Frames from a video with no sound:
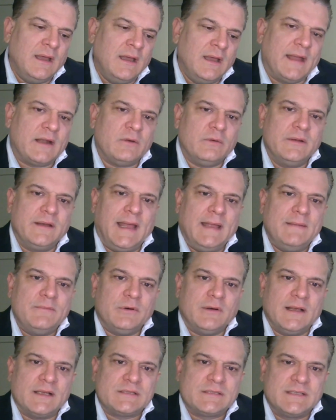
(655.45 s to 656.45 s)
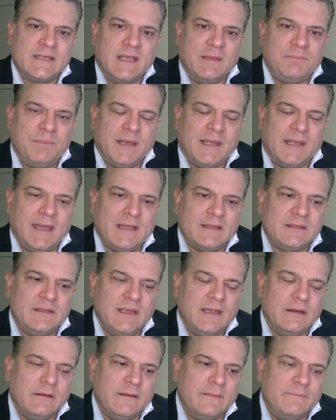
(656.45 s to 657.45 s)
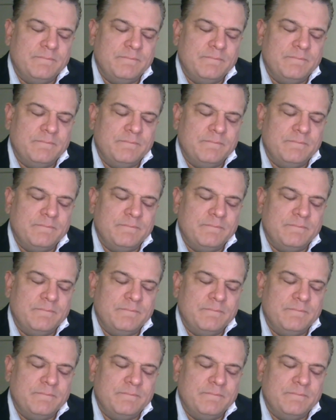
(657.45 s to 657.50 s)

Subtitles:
That'll enable us to get back out there